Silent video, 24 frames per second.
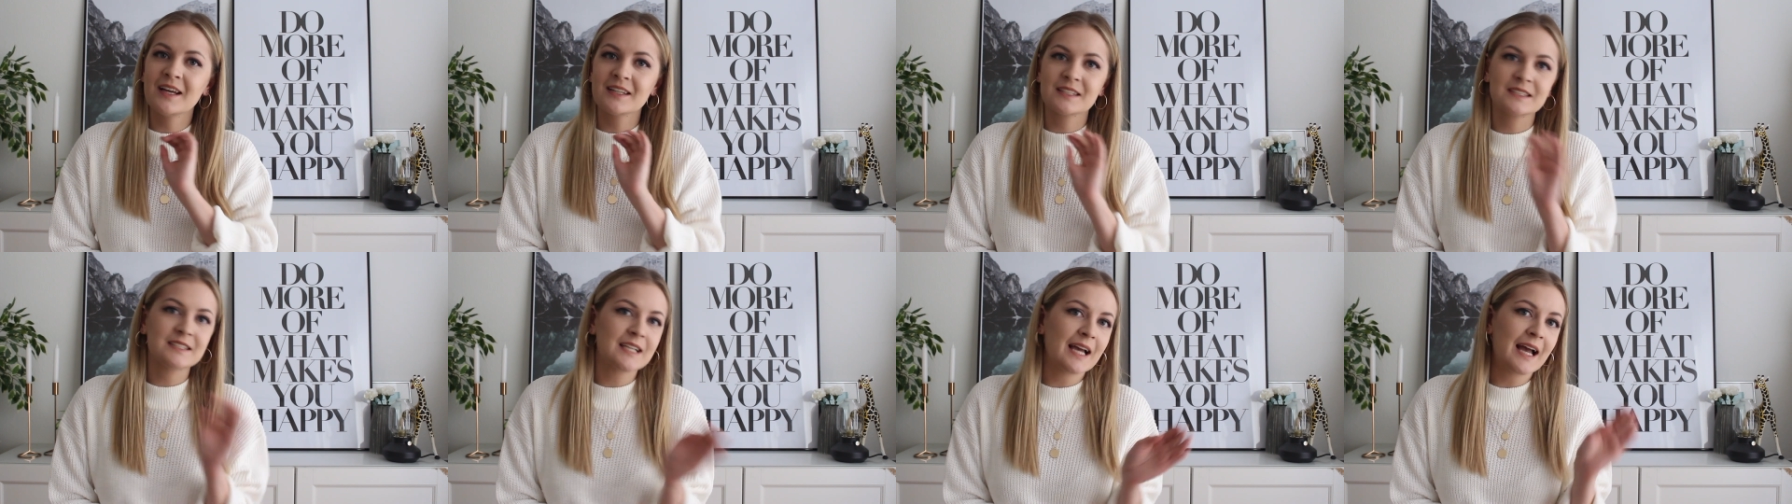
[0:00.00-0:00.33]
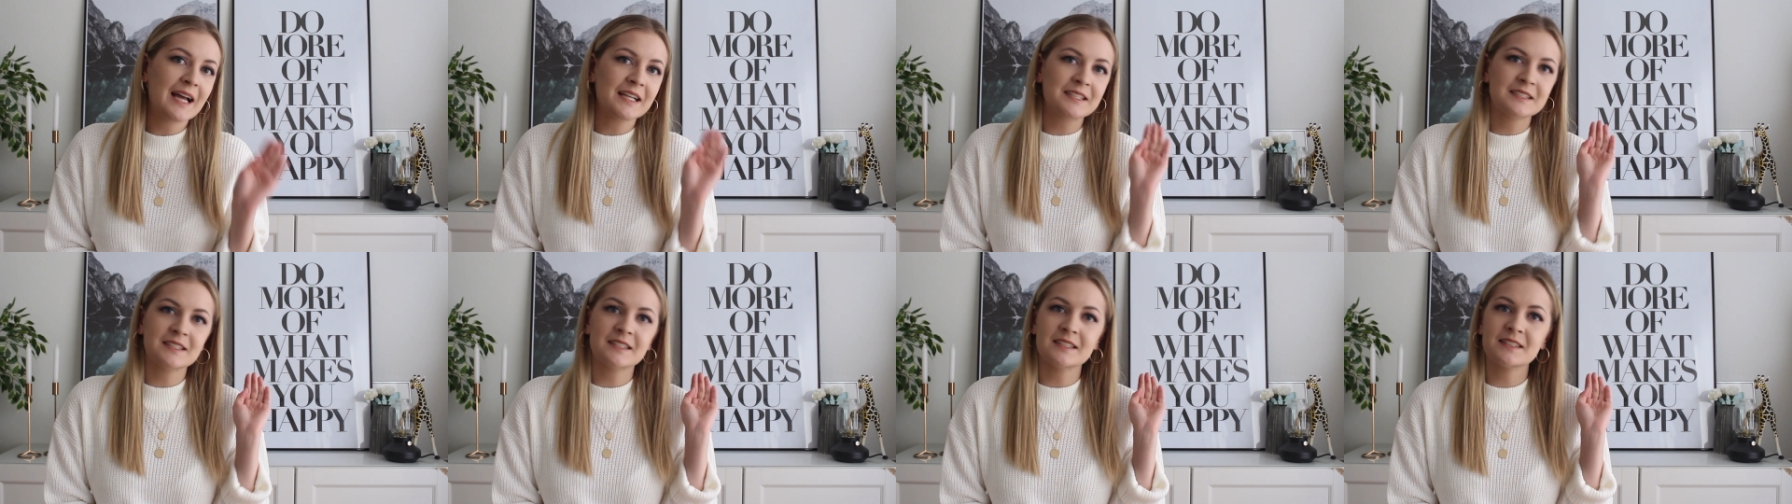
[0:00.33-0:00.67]

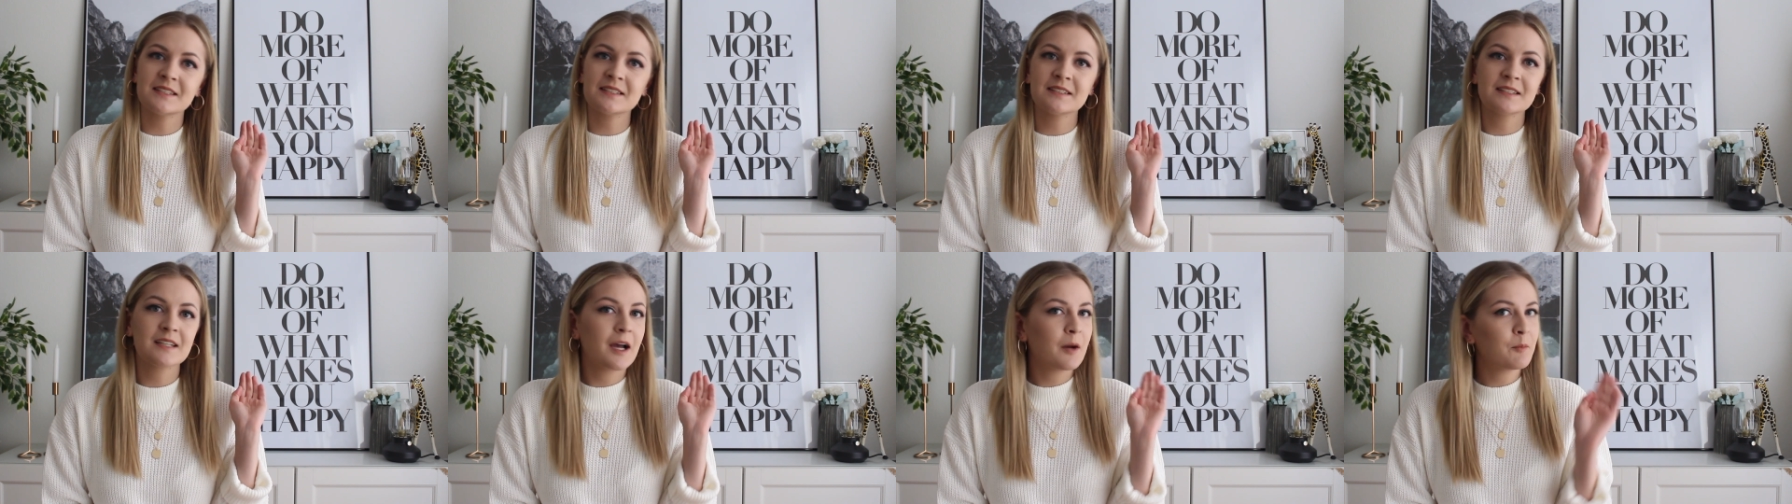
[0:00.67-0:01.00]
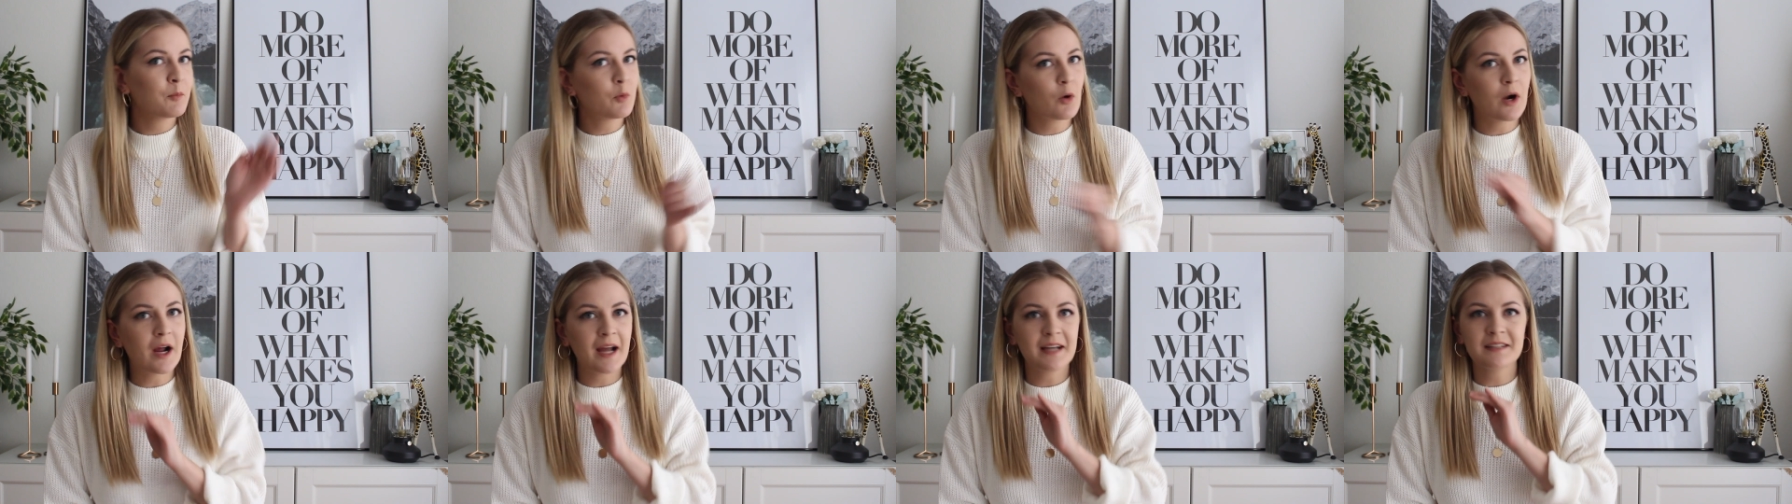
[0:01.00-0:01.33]
sizes,
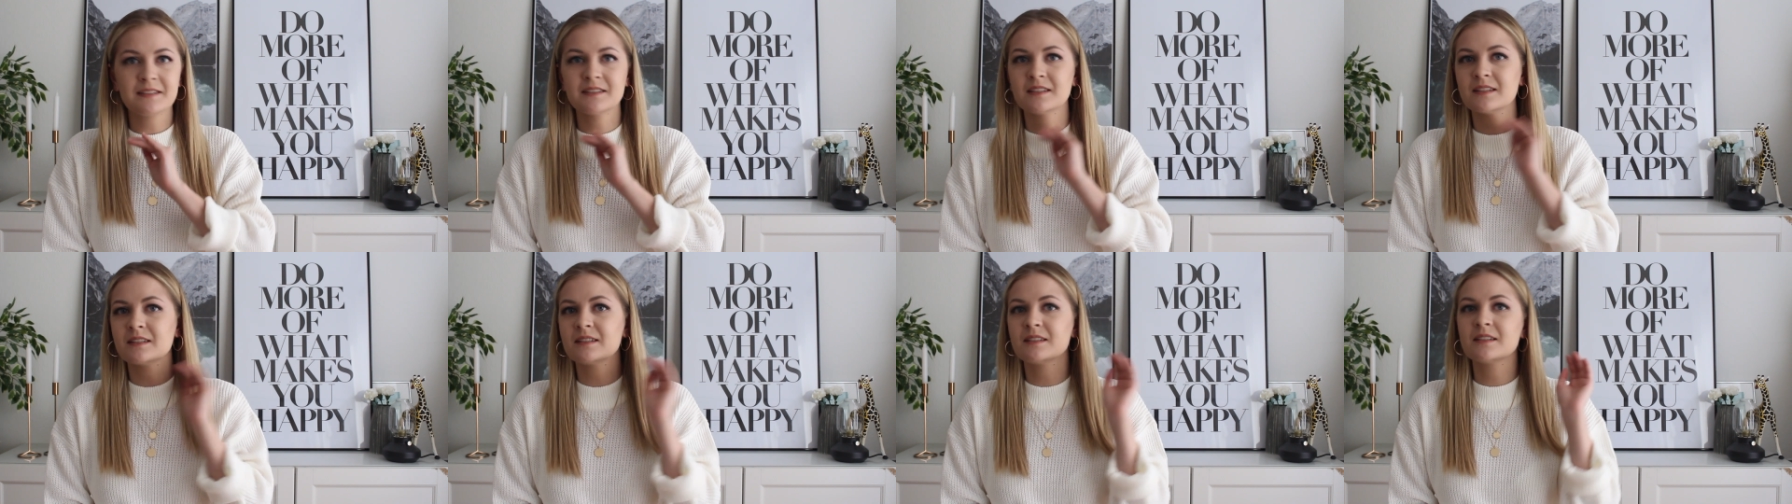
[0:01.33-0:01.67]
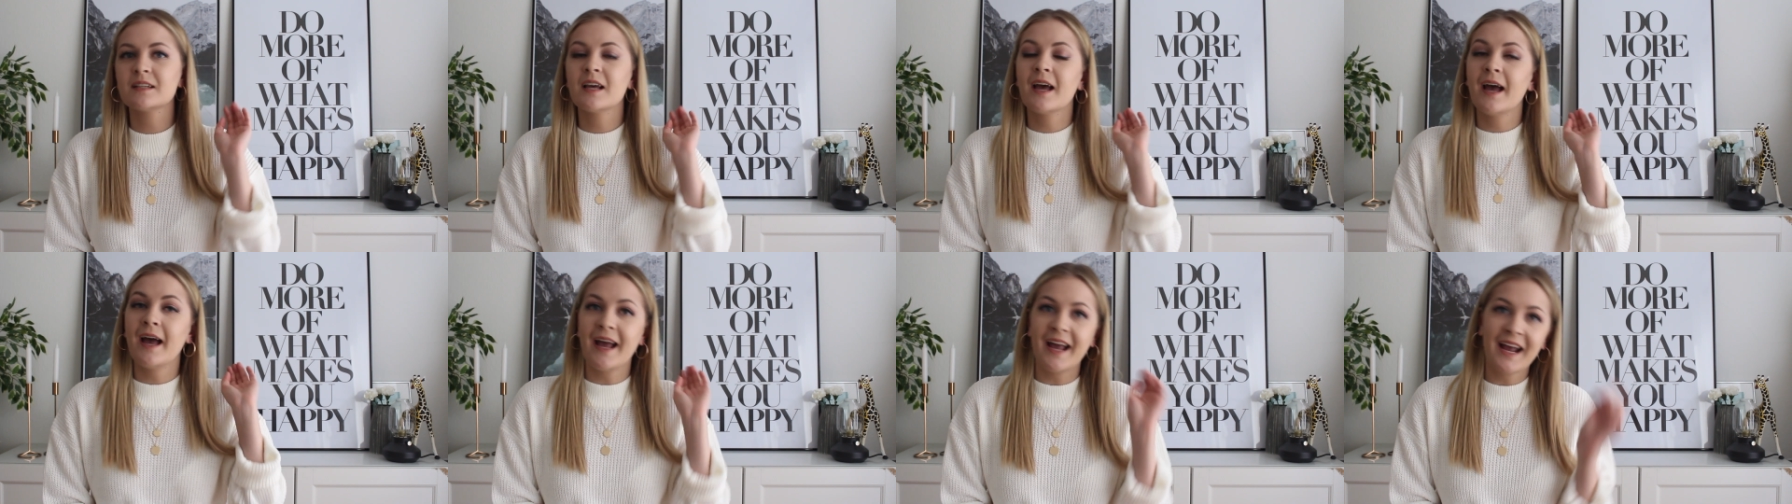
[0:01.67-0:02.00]
prices,